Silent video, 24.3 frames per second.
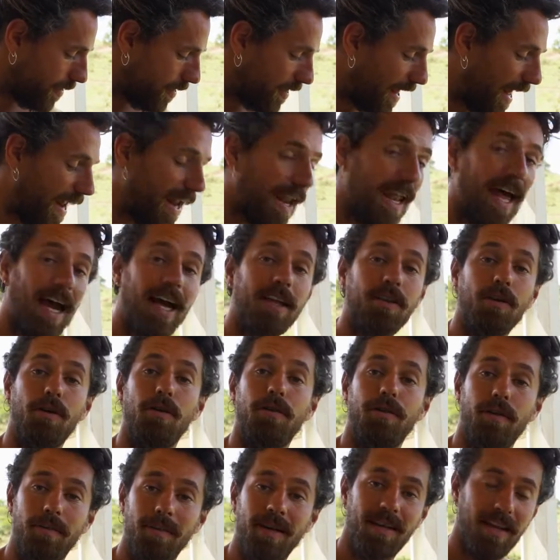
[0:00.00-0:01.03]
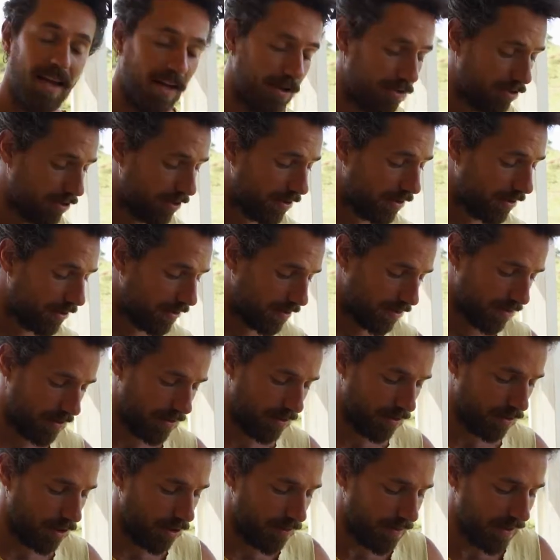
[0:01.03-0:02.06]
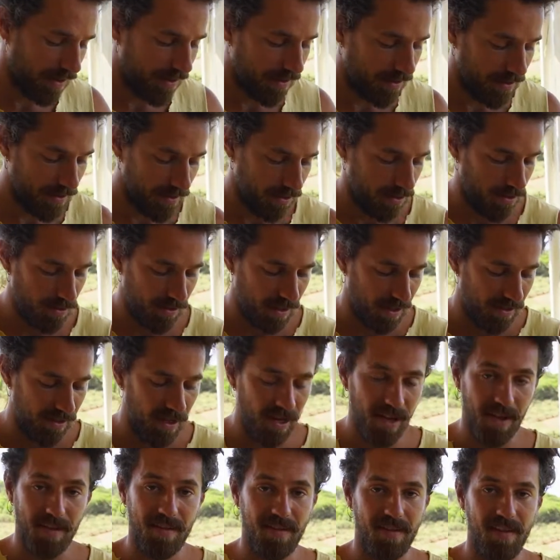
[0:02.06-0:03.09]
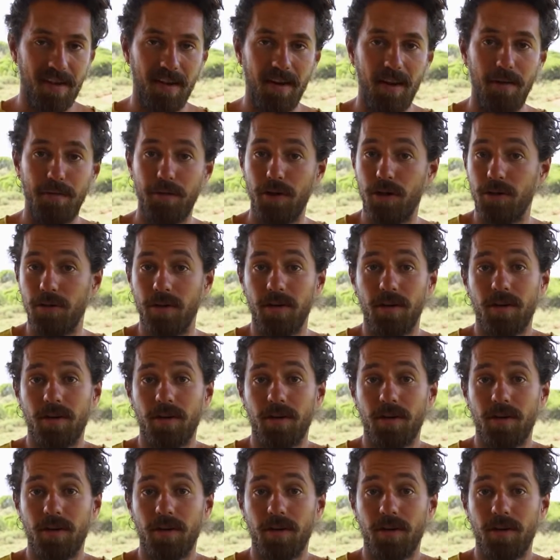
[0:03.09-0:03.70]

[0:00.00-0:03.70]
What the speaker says: lacto fermentation going. You can let it sit, if you do it